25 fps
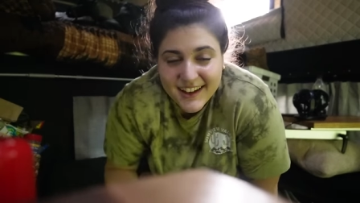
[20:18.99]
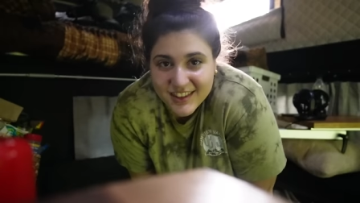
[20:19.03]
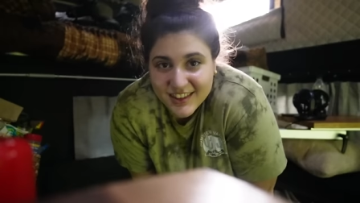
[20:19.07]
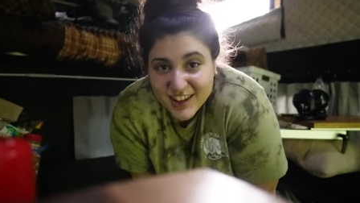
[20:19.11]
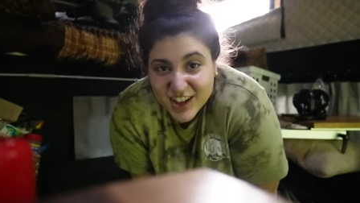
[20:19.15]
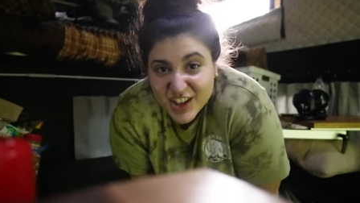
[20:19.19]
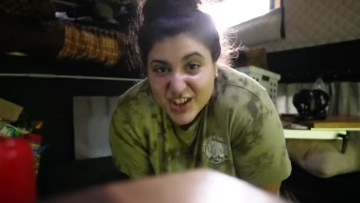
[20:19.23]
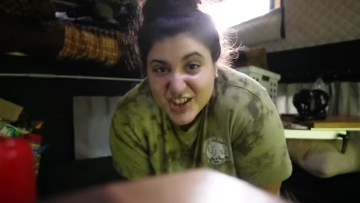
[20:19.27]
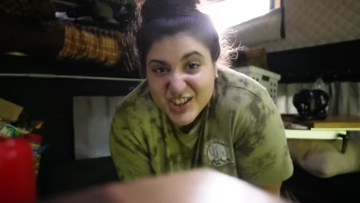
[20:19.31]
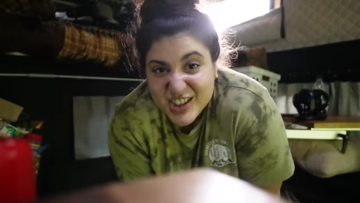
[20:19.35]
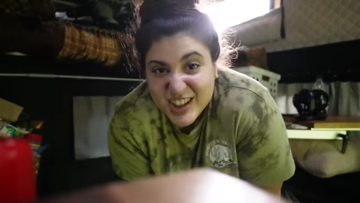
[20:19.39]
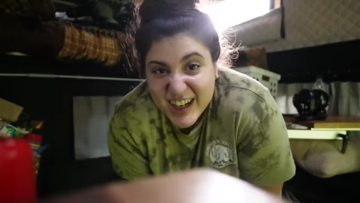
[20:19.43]

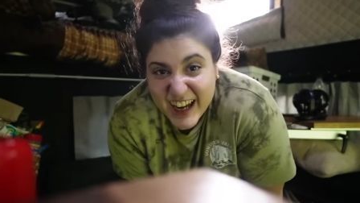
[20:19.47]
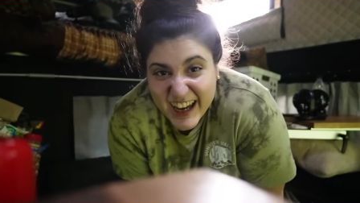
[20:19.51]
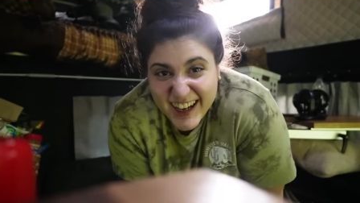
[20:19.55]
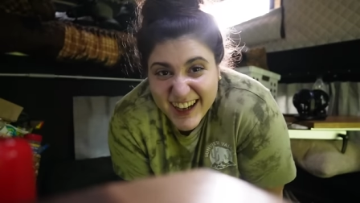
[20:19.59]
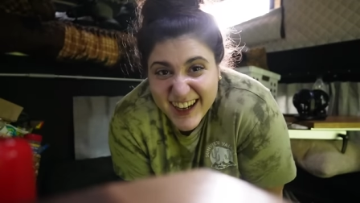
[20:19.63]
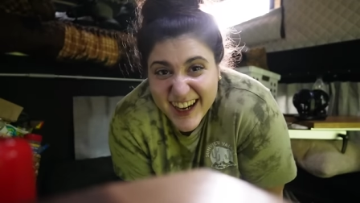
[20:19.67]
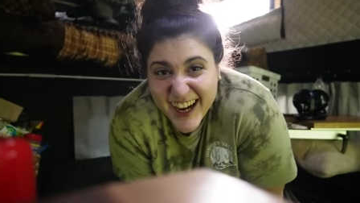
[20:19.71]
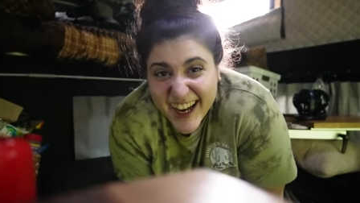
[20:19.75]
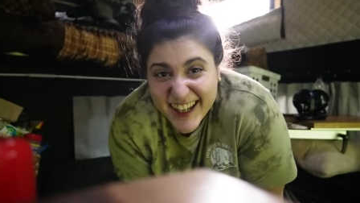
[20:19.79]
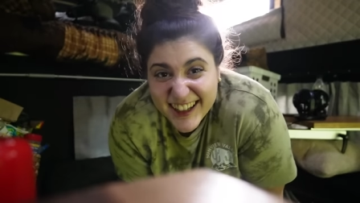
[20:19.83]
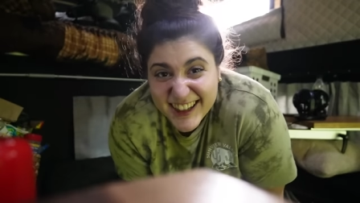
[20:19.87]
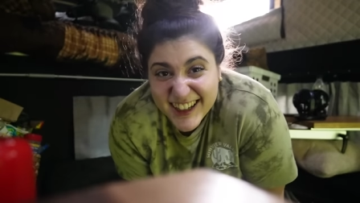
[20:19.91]
They're
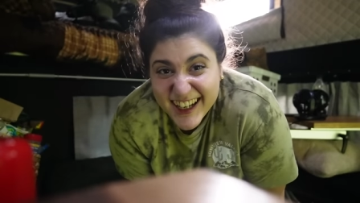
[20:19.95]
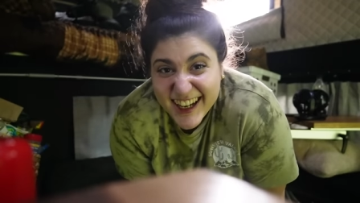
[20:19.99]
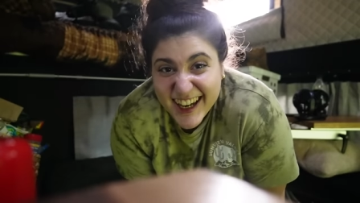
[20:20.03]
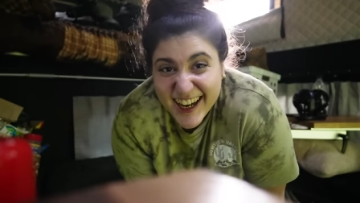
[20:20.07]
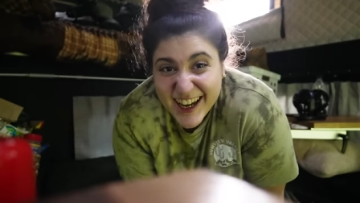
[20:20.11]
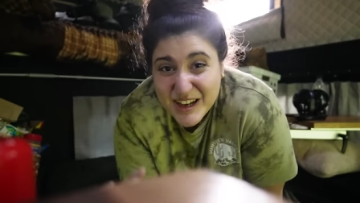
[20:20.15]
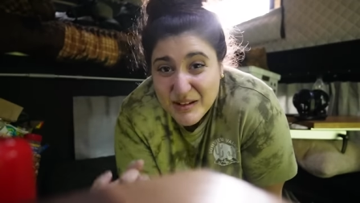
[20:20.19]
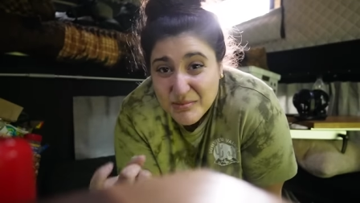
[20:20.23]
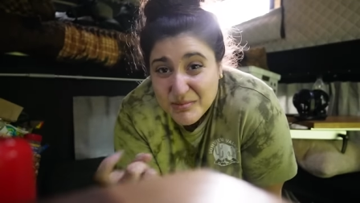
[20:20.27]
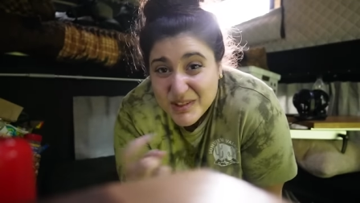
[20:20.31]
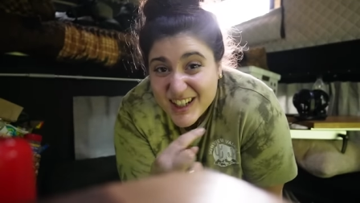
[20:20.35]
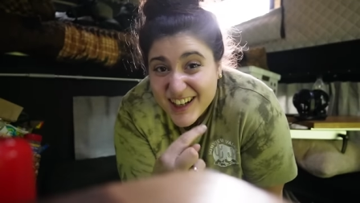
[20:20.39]
staying at the
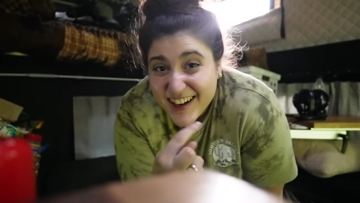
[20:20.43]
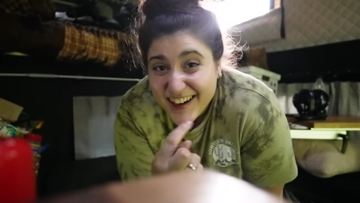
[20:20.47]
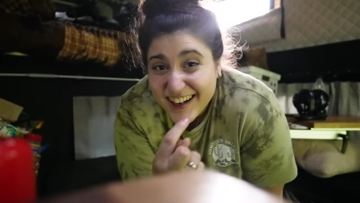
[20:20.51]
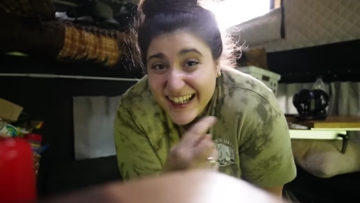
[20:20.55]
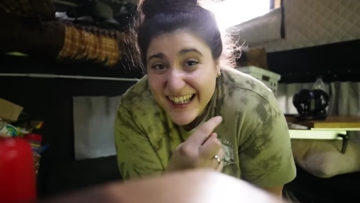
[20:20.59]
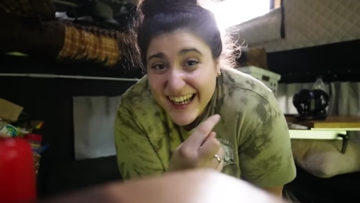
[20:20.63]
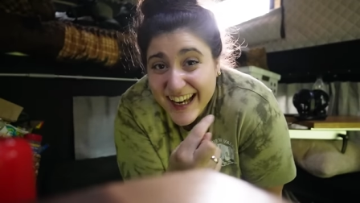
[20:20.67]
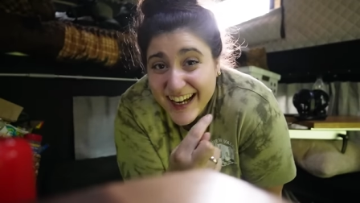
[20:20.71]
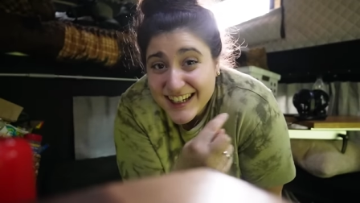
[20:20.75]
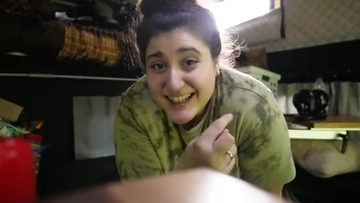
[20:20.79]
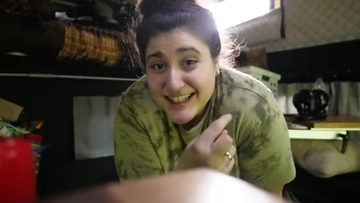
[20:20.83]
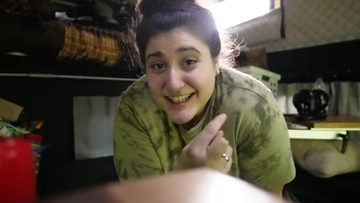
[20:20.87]
campsite
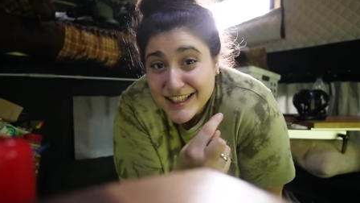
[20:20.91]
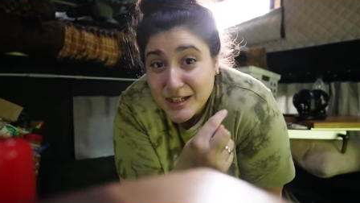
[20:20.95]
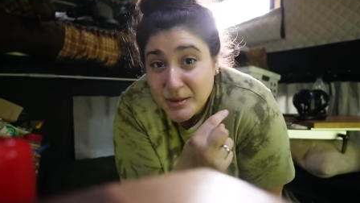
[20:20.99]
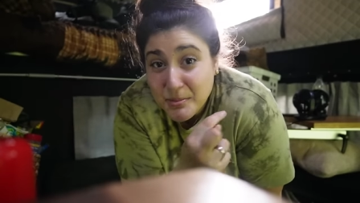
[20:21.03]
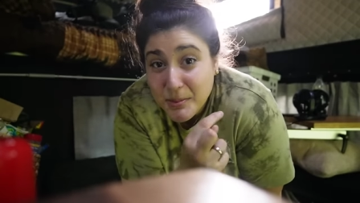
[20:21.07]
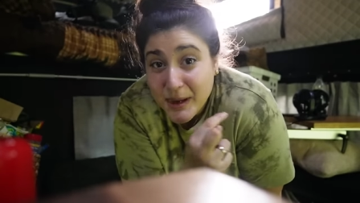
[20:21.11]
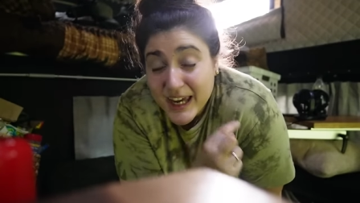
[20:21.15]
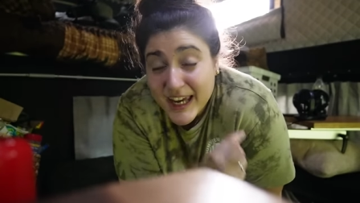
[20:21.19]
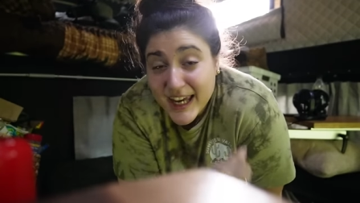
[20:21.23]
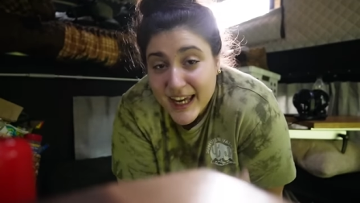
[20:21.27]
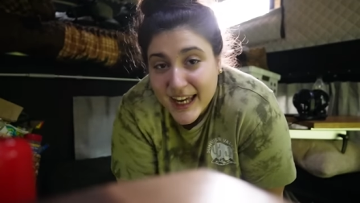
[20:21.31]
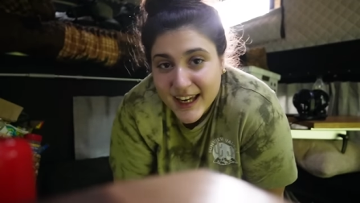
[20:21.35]
next to
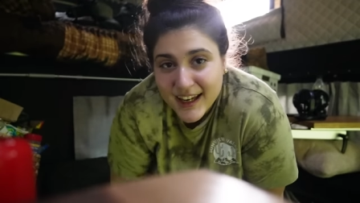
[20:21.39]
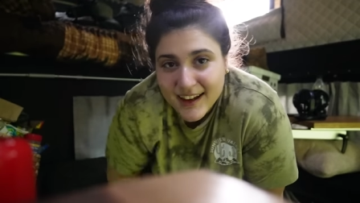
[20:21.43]
me,